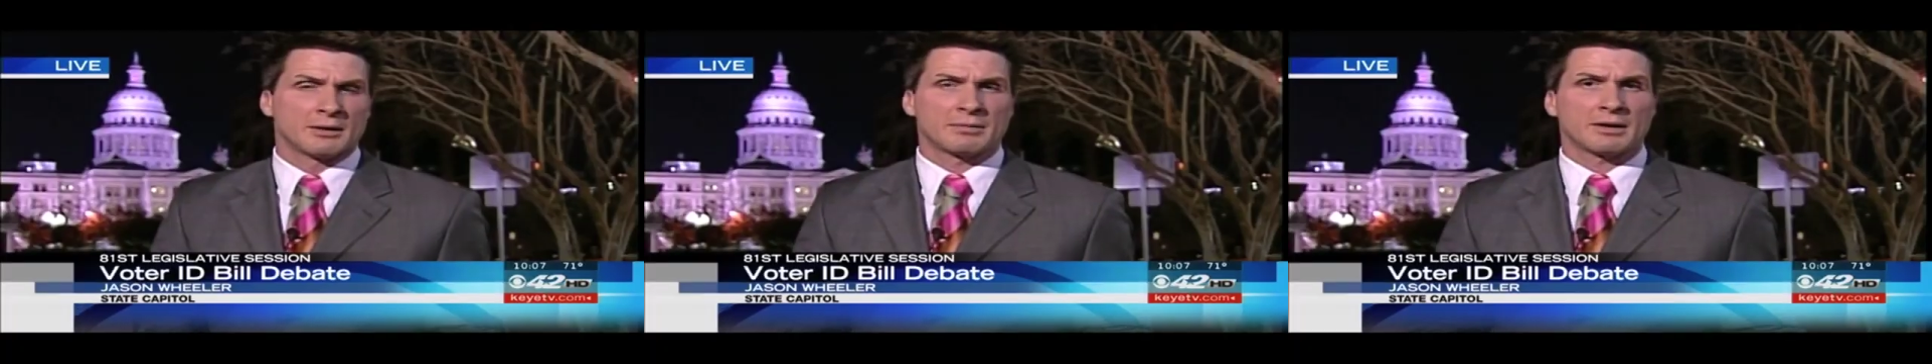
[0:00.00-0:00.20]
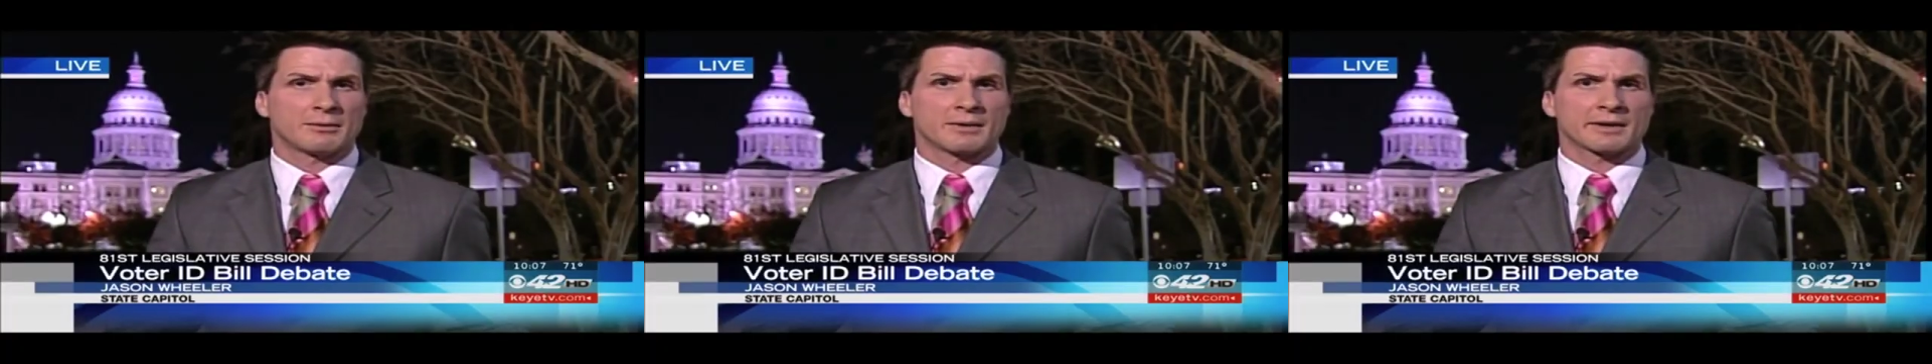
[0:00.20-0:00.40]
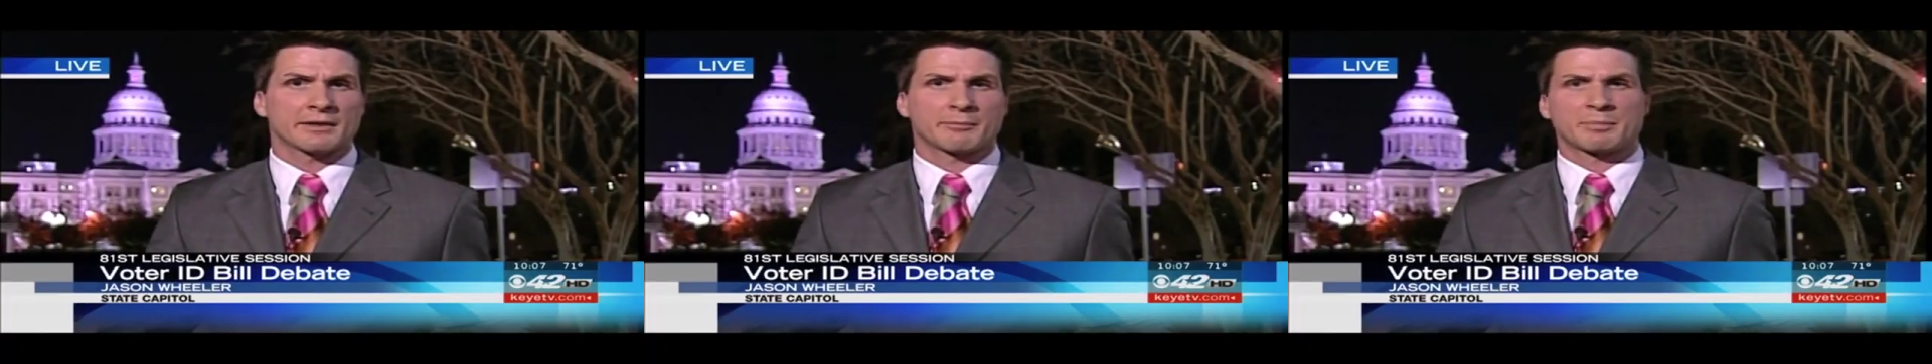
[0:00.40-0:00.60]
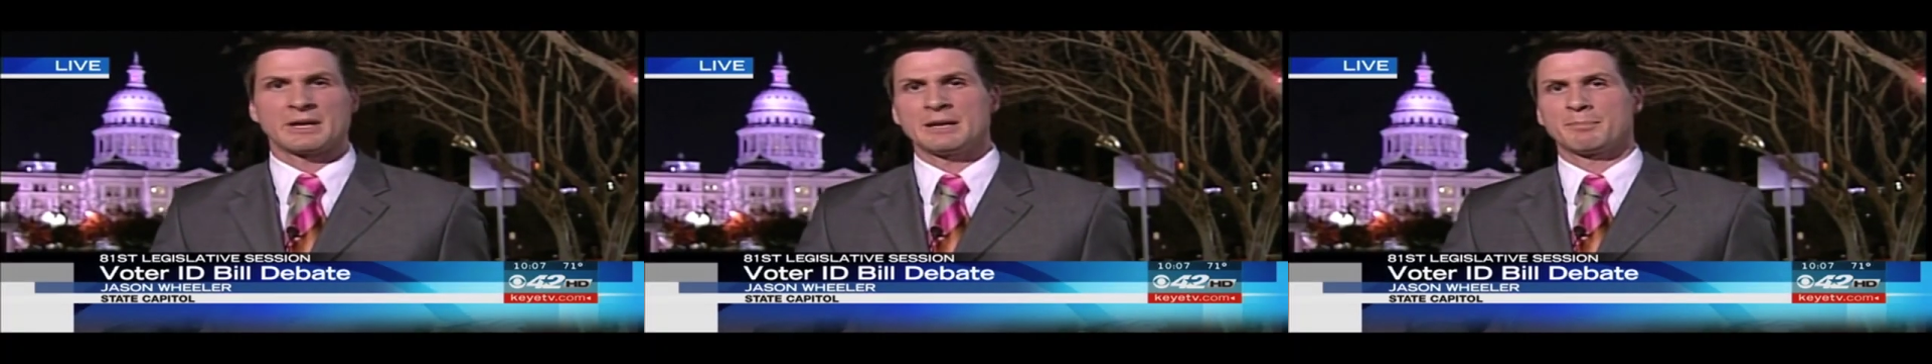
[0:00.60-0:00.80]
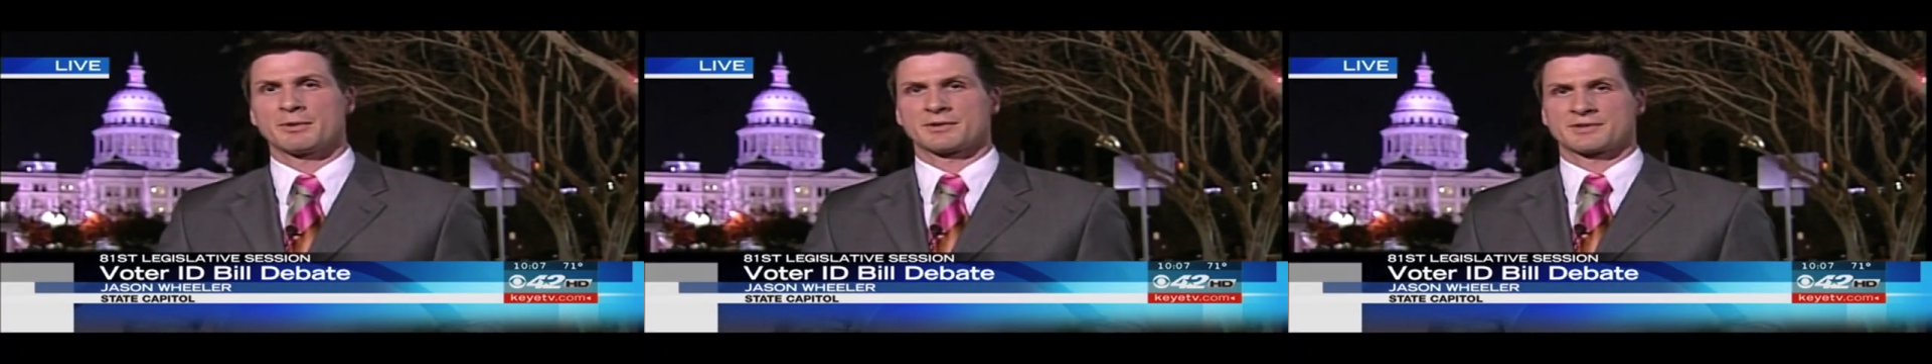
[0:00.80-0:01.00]
But what do the
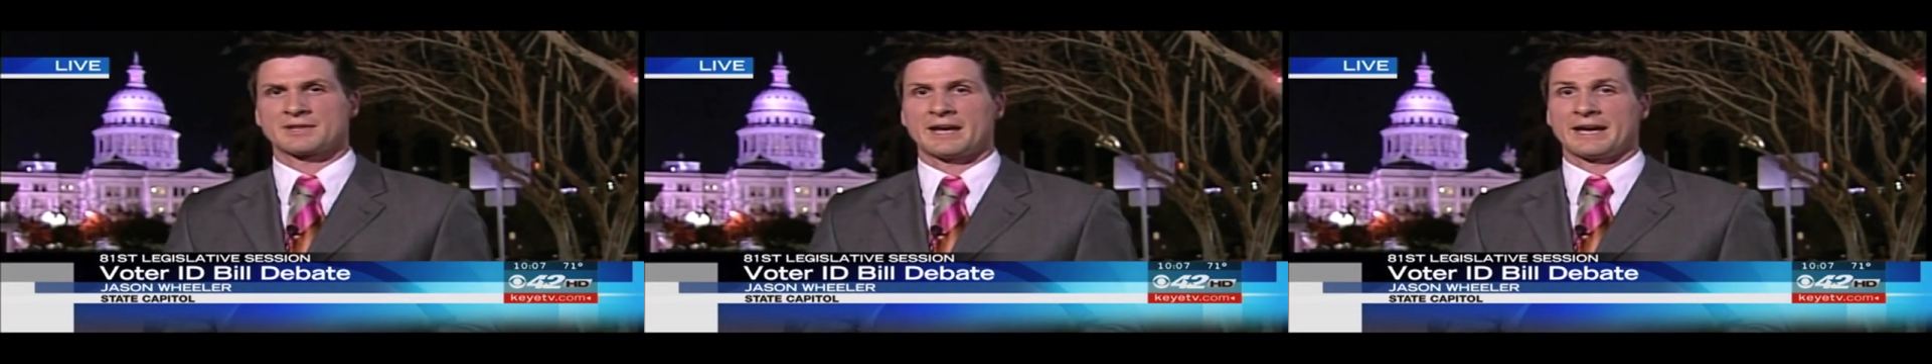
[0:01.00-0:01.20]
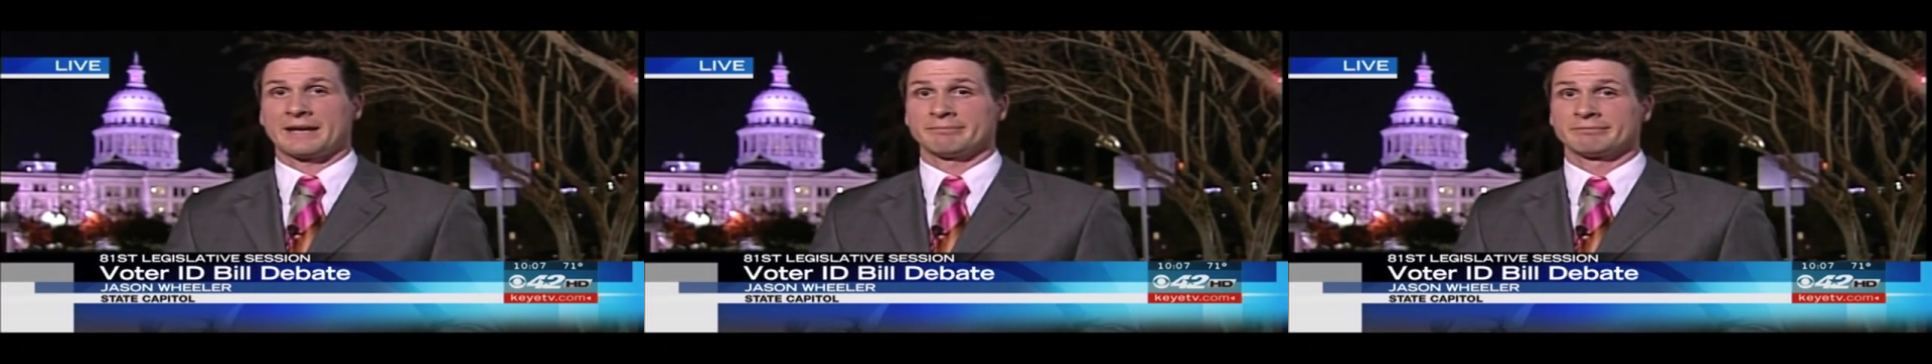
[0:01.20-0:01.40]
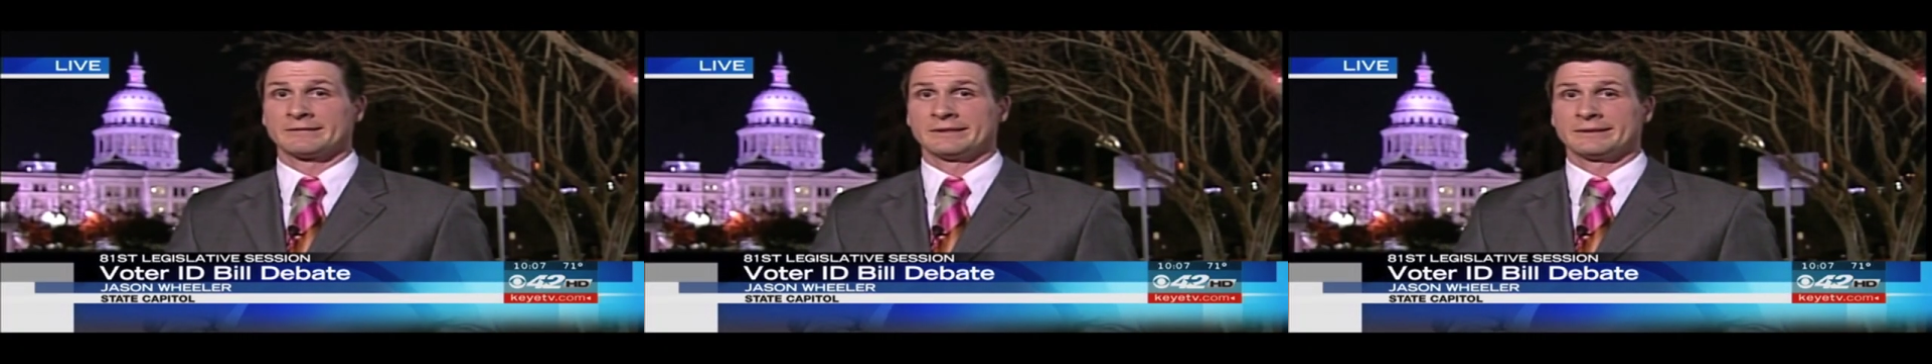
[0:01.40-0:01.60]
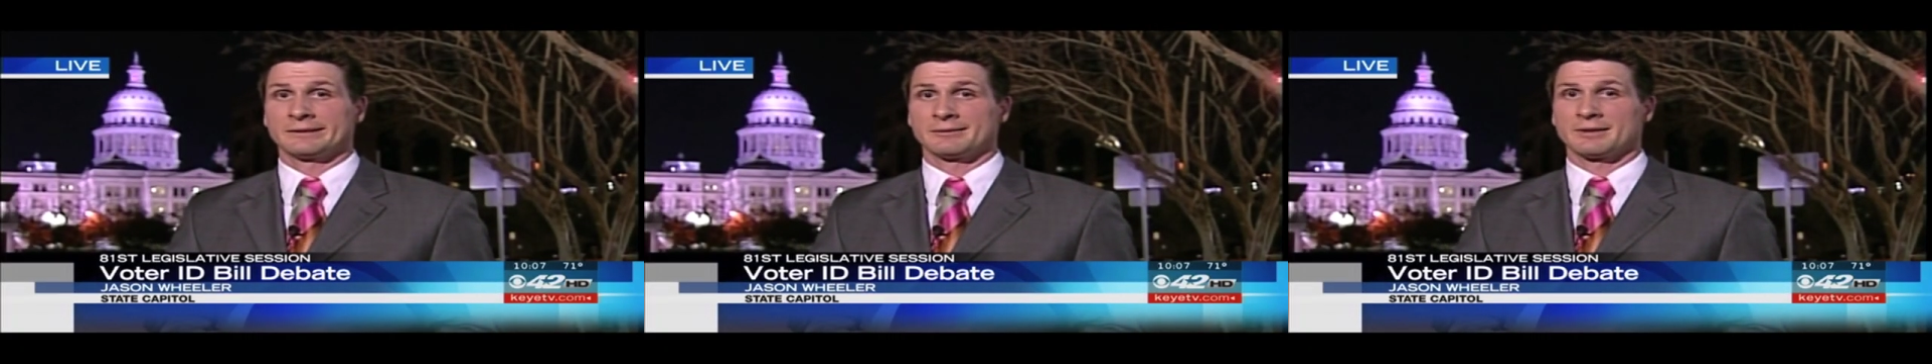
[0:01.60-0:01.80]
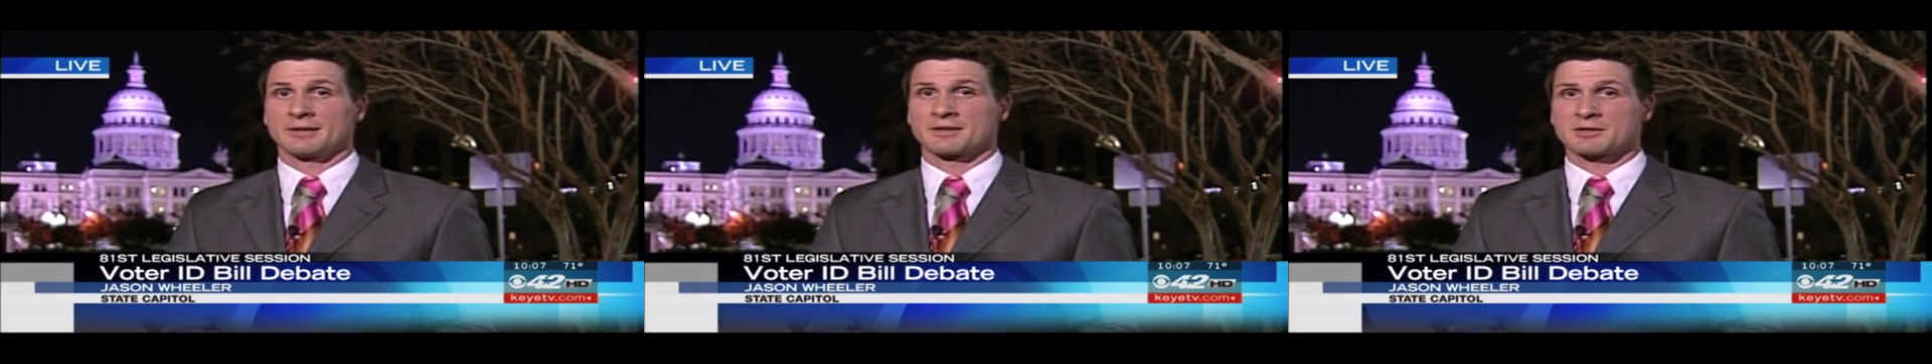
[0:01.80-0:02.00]
people say?
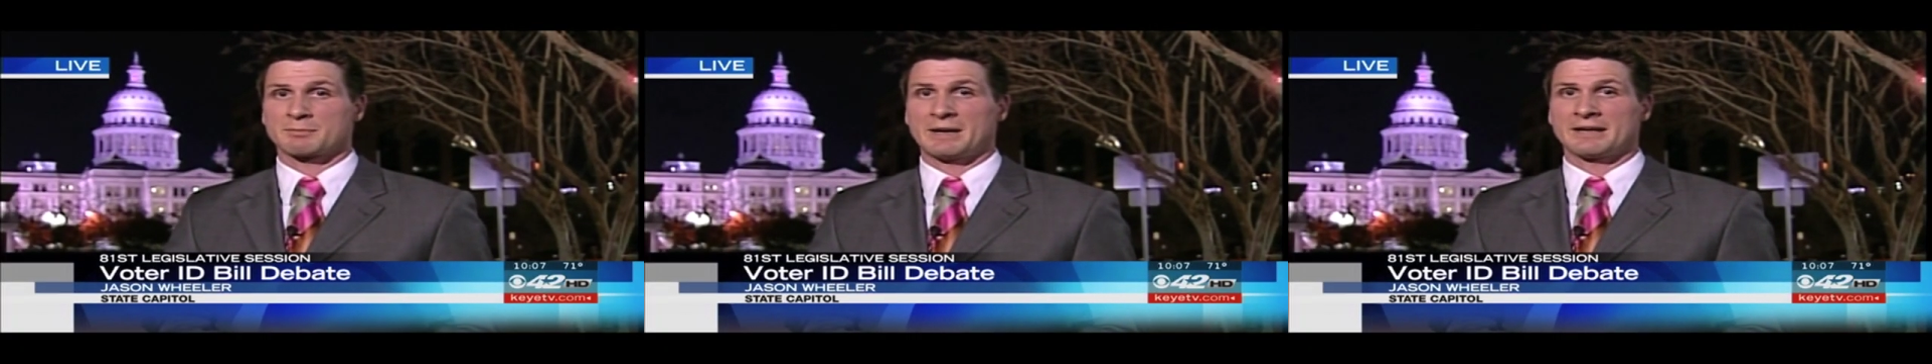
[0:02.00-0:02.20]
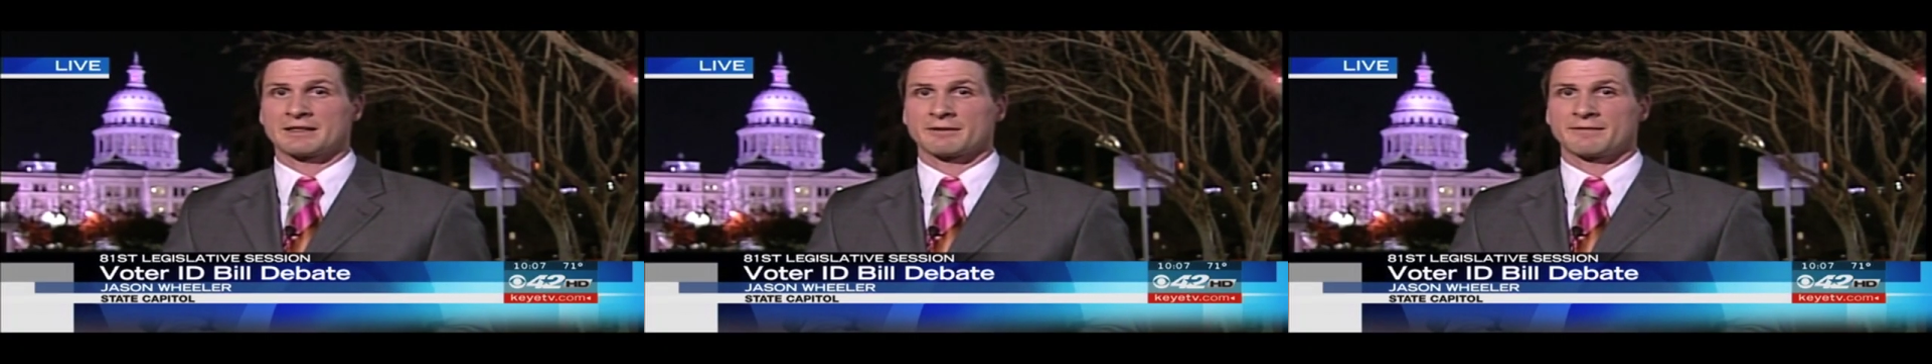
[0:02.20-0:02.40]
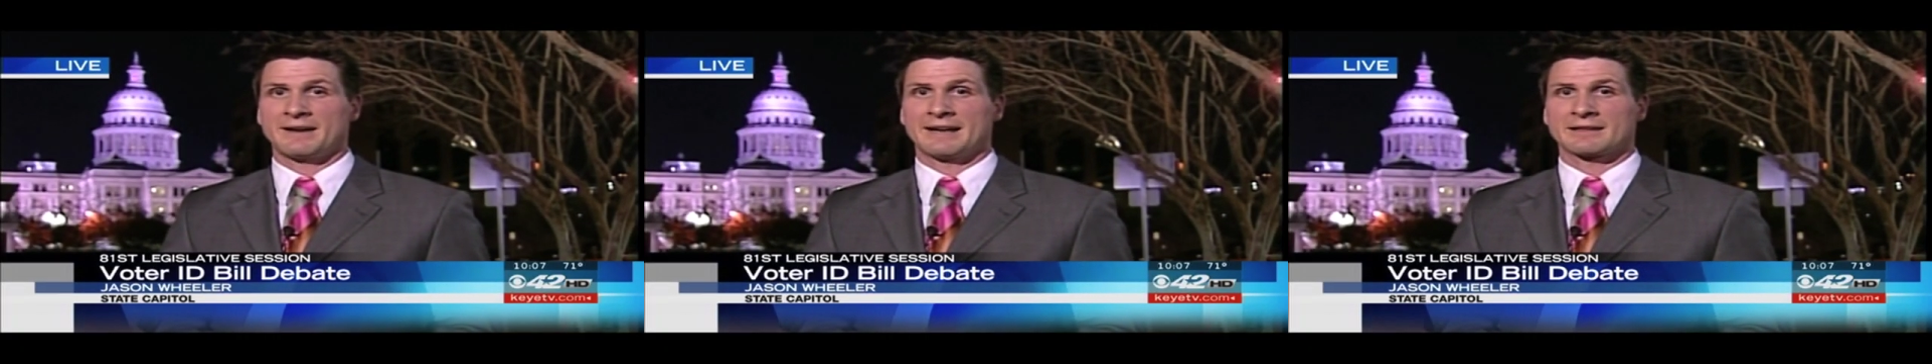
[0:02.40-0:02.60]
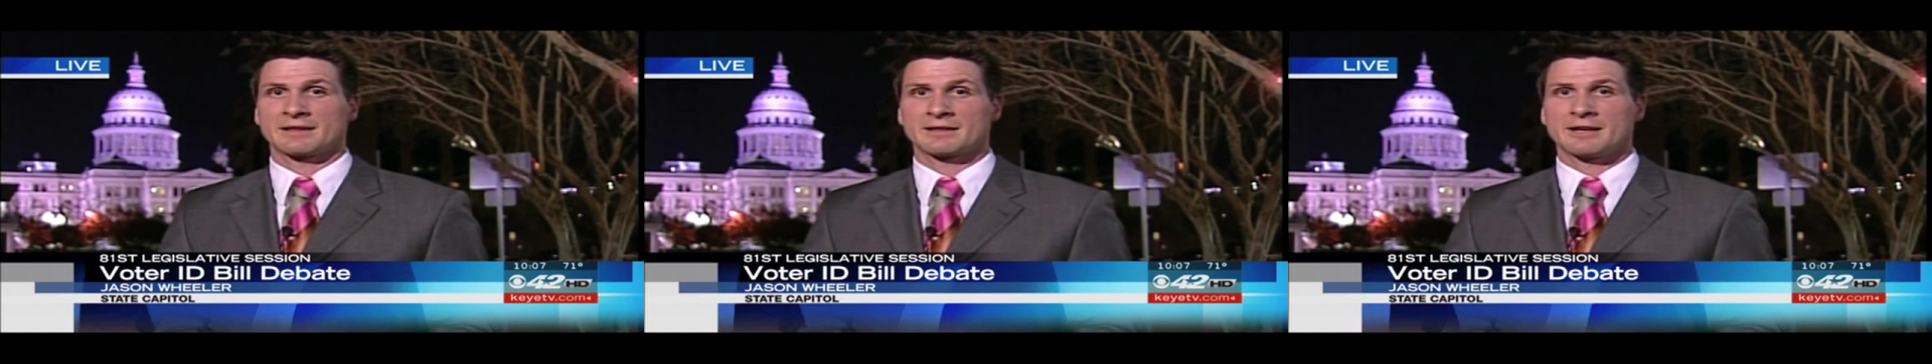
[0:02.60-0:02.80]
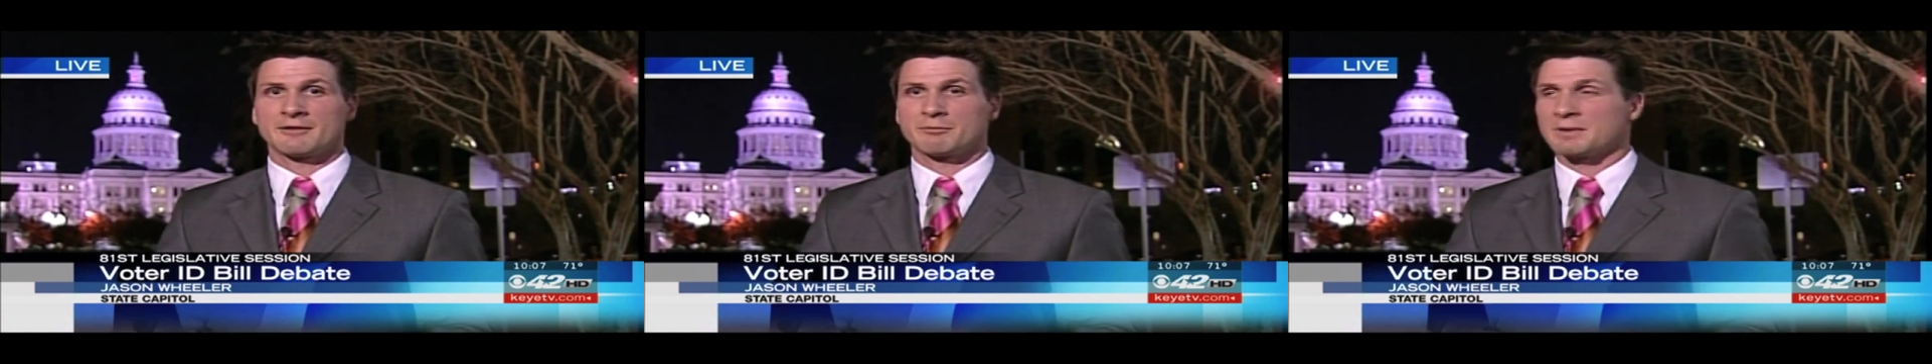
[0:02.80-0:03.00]
Well, despite the fact
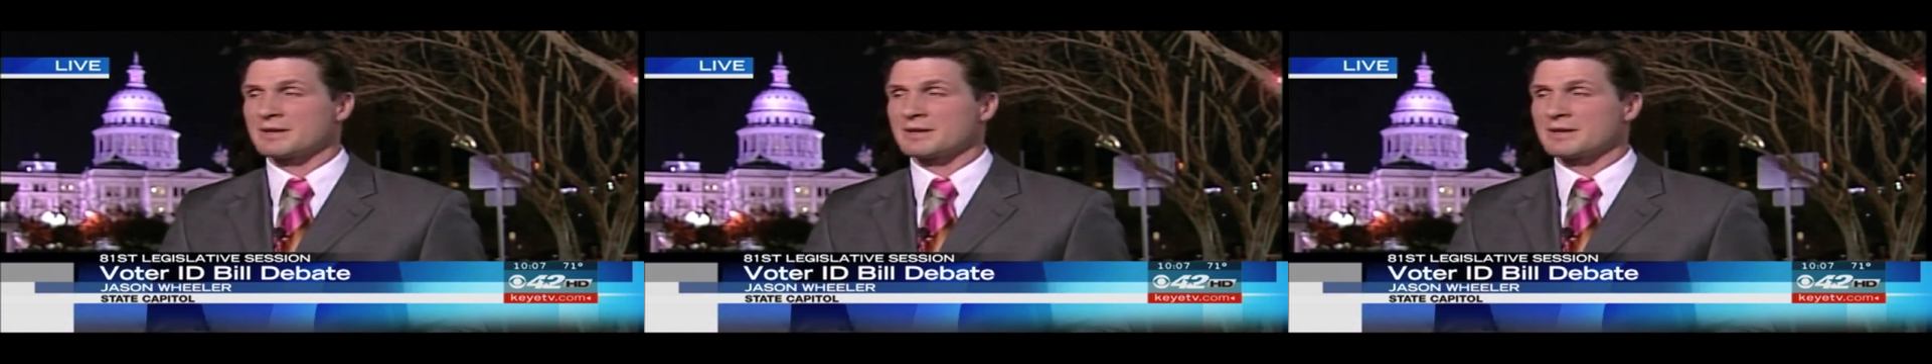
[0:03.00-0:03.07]
that they've